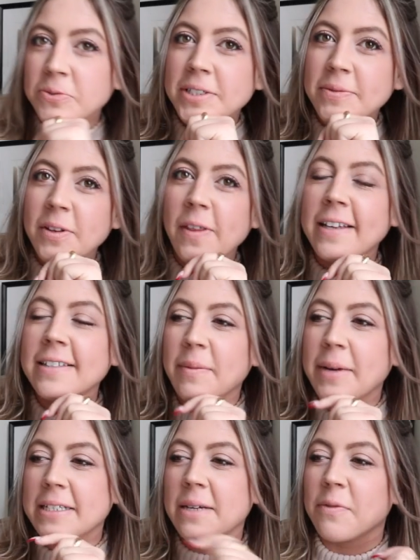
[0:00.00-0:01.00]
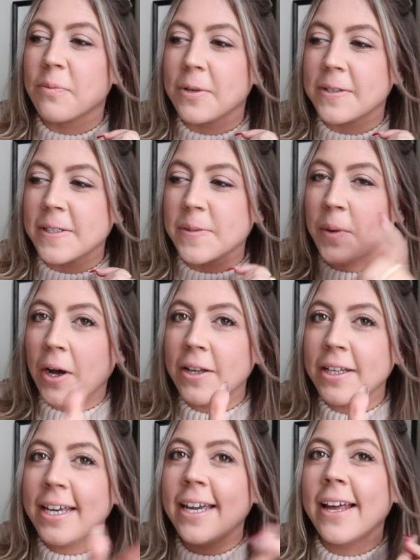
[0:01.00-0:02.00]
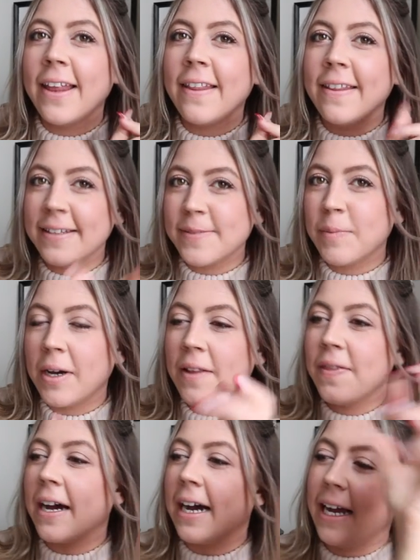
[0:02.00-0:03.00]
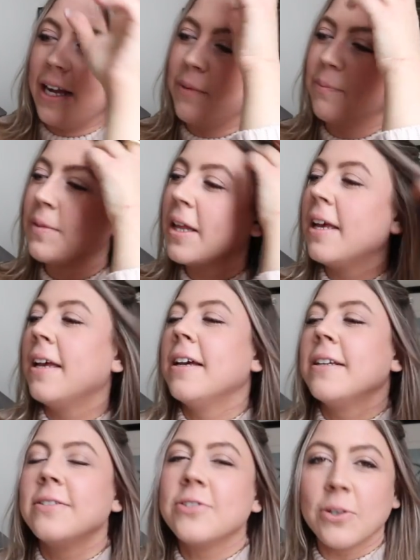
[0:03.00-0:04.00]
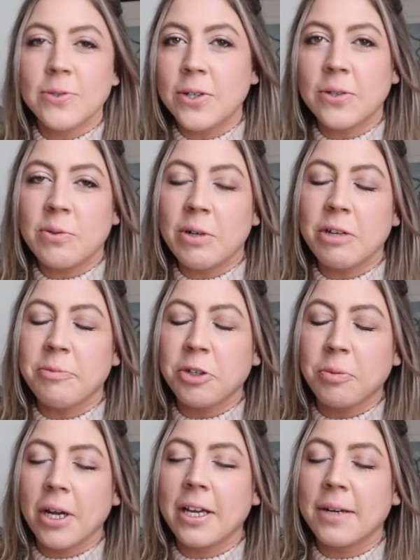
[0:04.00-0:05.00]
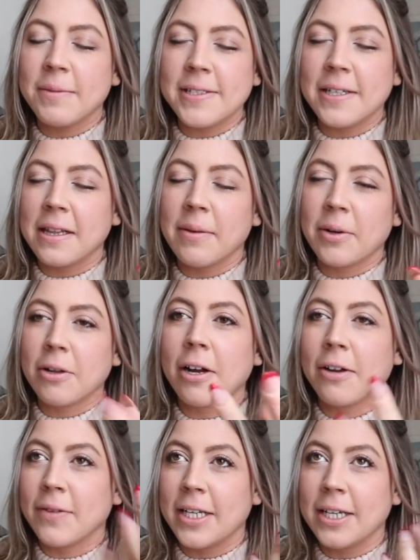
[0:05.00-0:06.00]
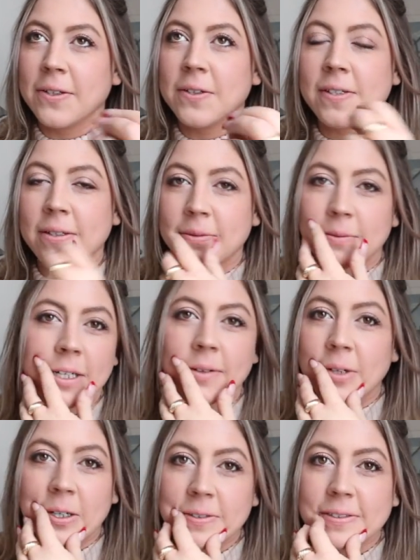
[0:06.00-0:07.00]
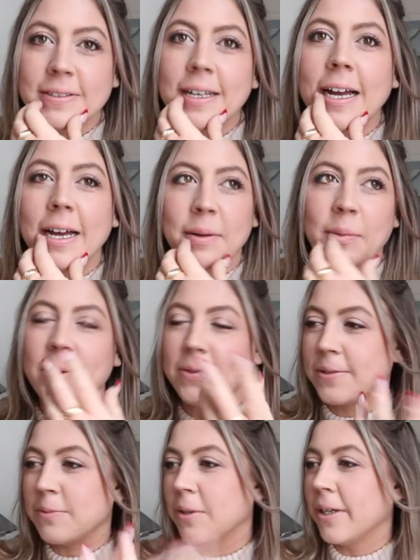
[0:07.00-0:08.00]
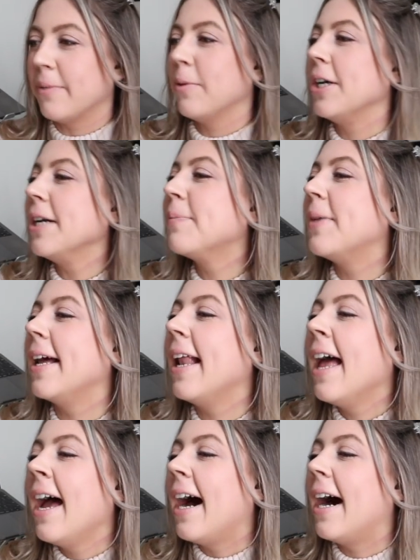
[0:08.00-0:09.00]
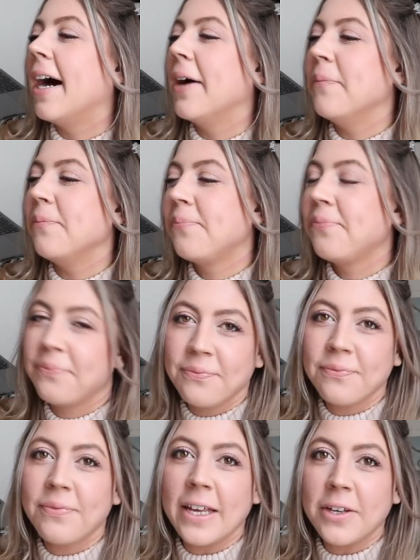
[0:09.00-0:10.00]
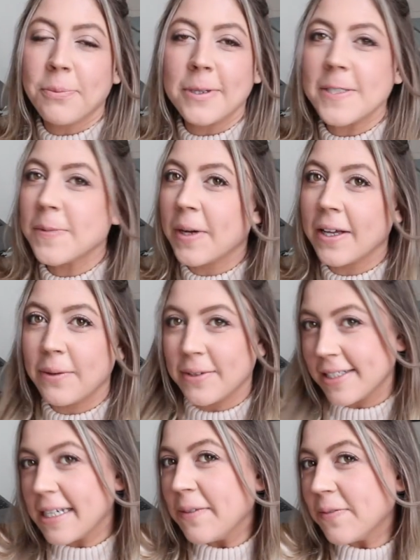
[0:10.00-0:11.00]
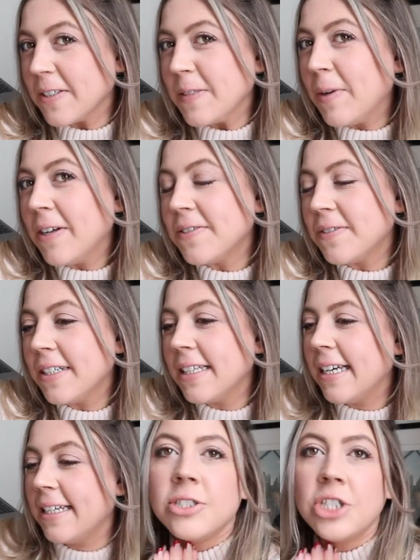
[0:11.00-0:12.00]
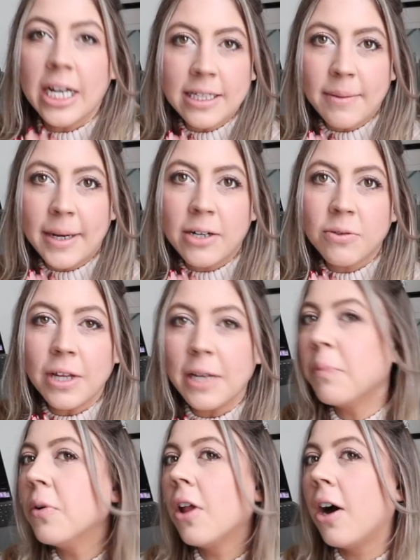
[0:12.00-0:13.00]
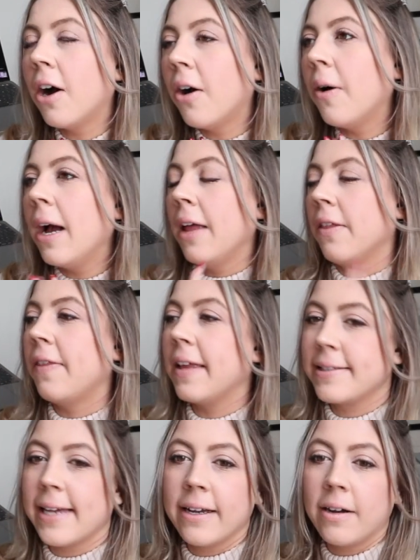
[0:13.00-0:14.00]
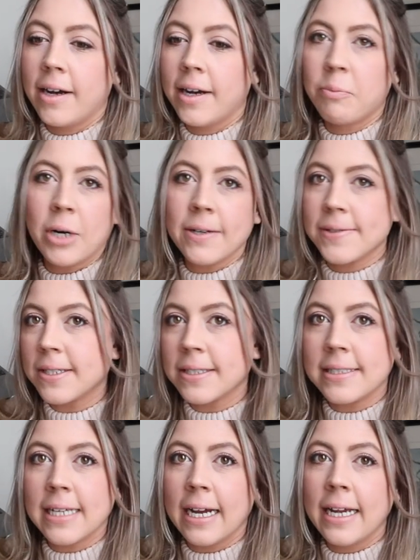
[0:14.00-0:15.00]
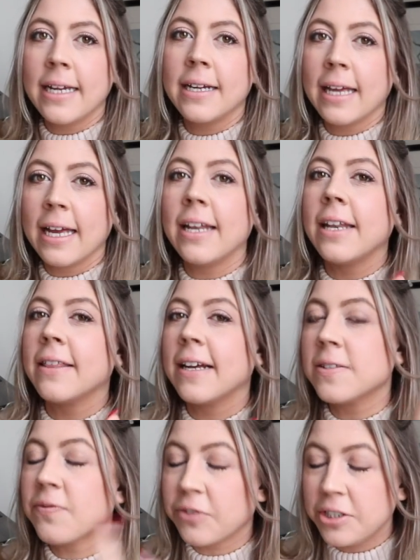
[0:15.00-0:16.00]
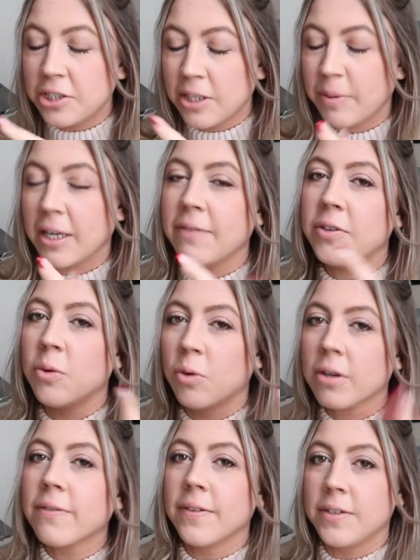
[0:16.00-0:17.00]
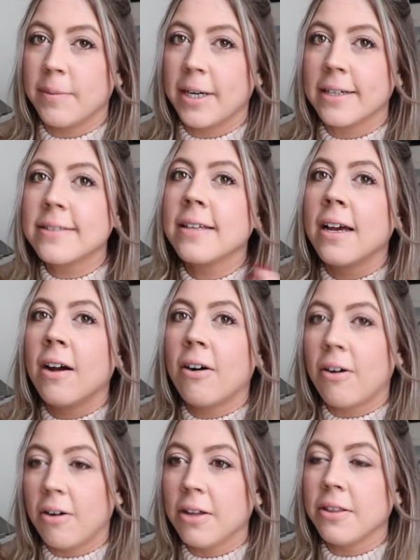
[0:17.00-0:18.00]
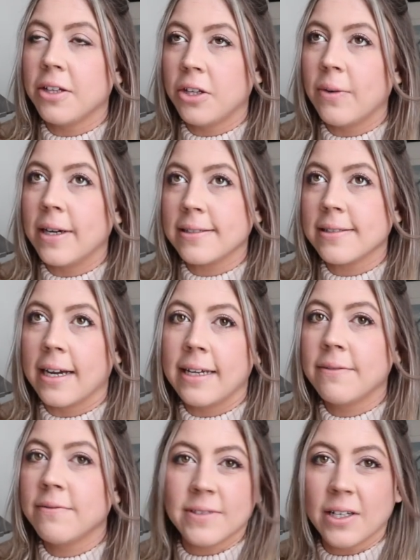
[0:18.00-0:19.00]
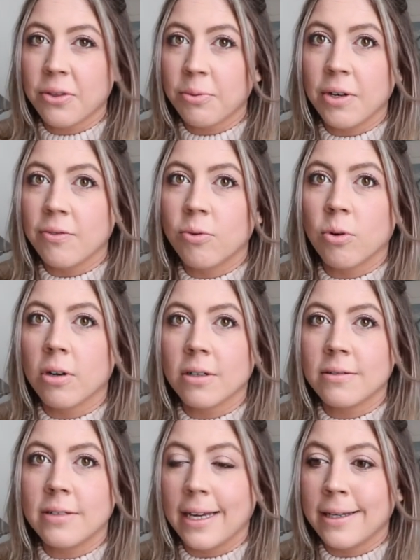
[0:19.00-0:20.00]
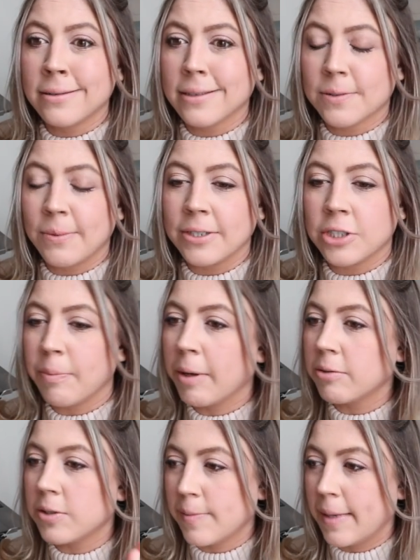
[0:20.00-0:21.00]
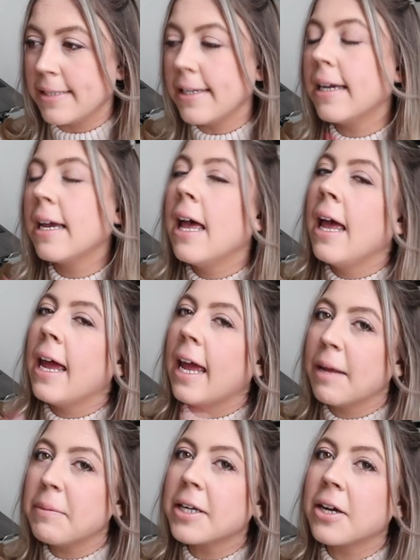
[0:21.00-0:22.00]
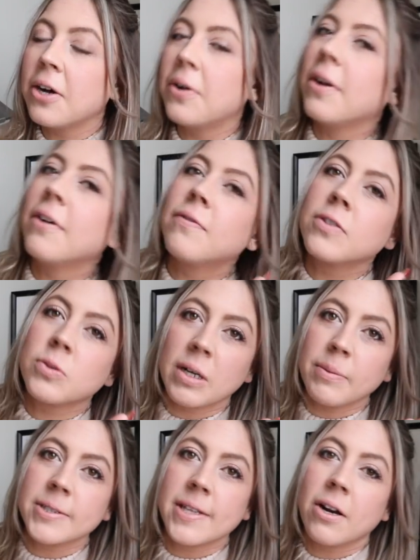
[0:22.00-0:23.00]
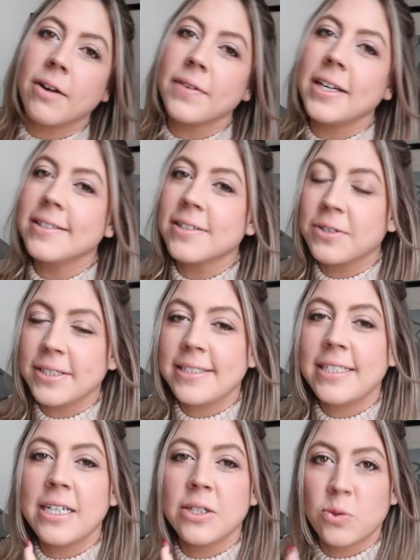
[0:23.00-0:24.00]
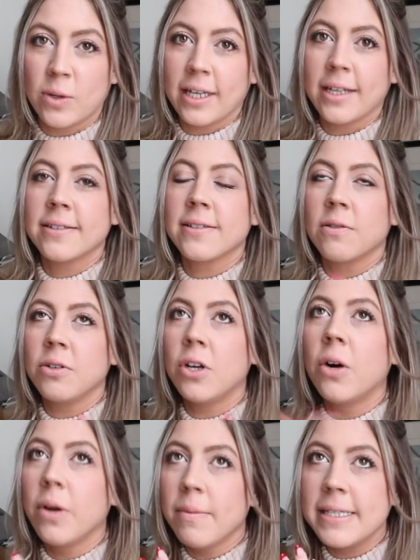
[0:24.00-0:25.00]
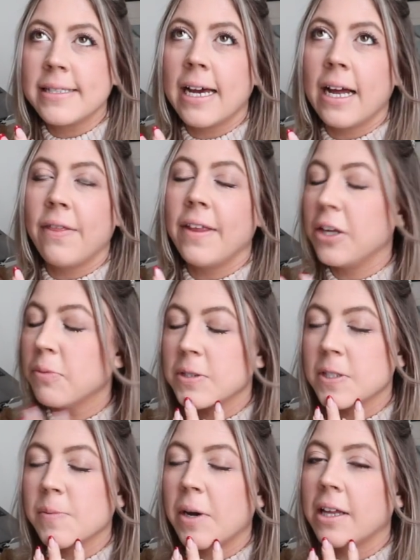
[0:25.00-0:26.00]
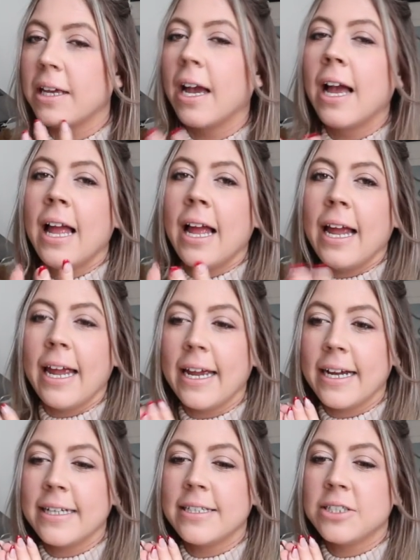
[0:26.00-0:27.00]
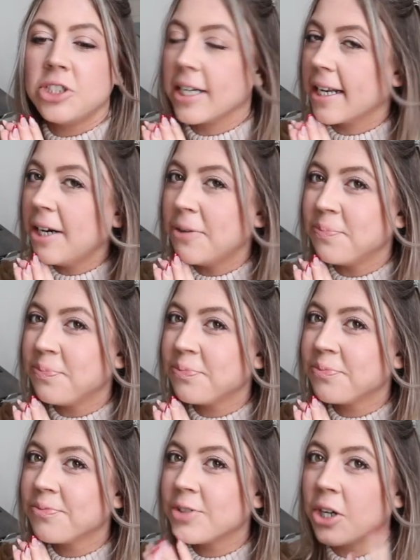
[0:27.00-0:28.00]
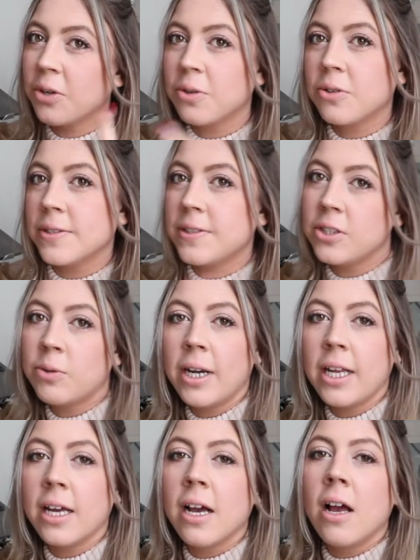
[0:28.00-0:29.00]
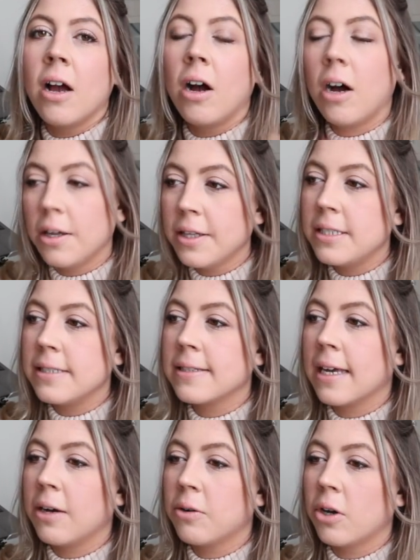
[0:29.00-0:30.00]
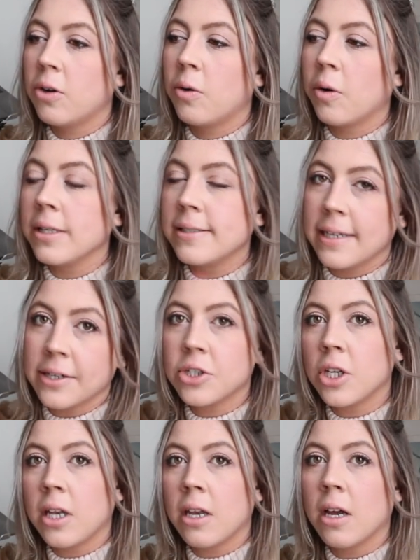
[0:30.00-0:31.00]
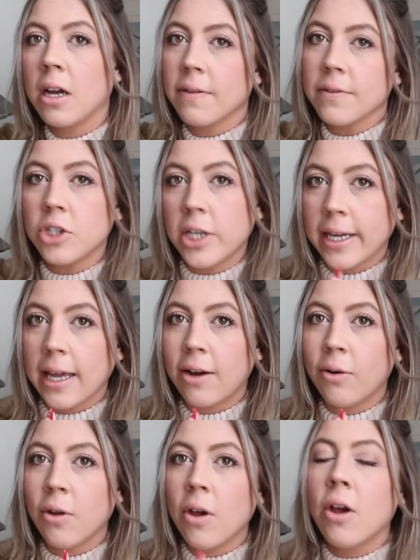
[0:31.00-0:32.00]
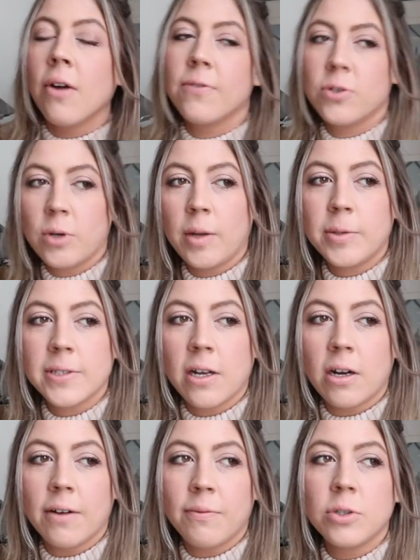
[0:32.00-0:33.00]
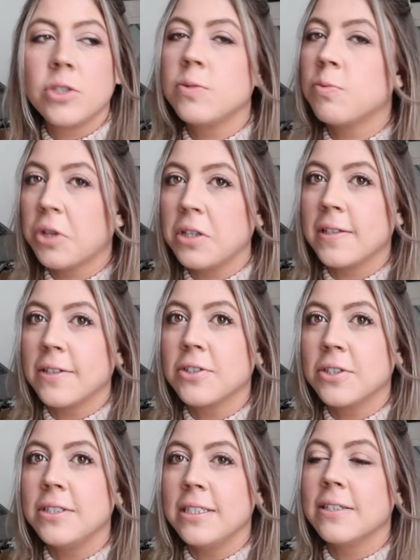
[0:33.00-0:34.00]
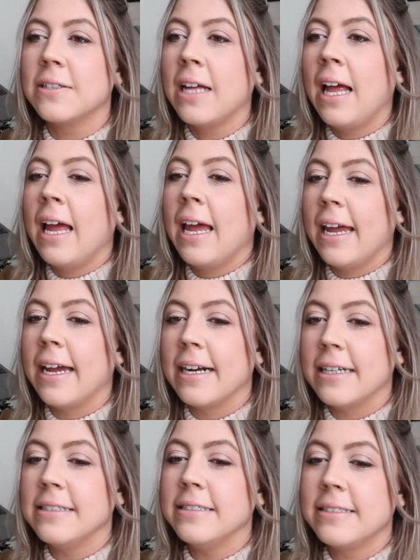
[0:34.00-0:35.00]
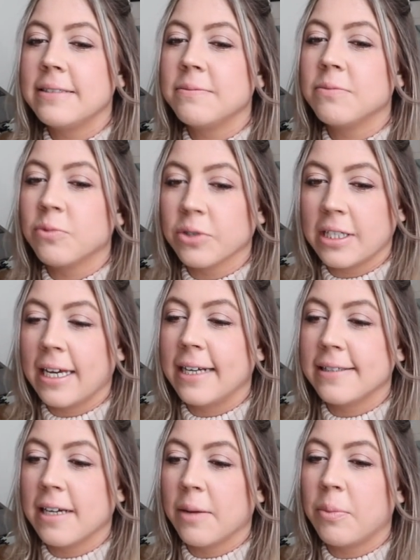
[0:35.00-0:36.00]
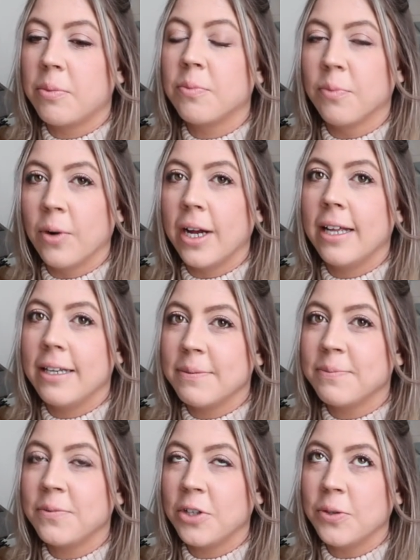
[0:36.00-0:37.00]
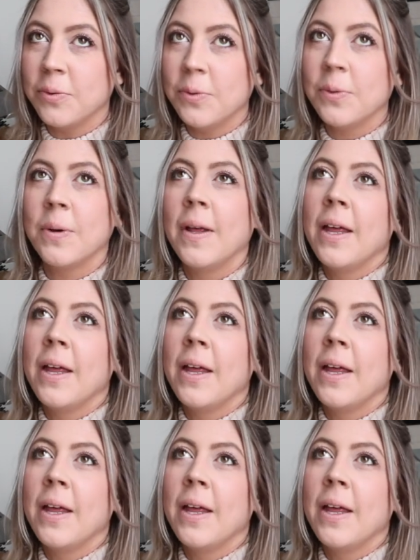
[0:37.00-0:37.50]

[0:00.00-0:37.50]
were some of the things I picked up from Princess Polly this month. I'm so stoked to wear them and you're probably gonna be seeing them in a lot of videos and wherever else I post what I'm wearing. But um, Thank you Princess Polly once again for sponsoring this. Check them out, link below, things I got, browse their site. Again, that's free shipping if you order 50 bucks on the US site. It's like three to four days express shipping, which is amazing. And my code for 20% off is KRISTEE20. So you don't wanna miss that. Thank you Princess Polly and check it out. Code KRISTEE20 on the discount code section of the checkout for 20% off, which is really such a good deal. And really adds up when you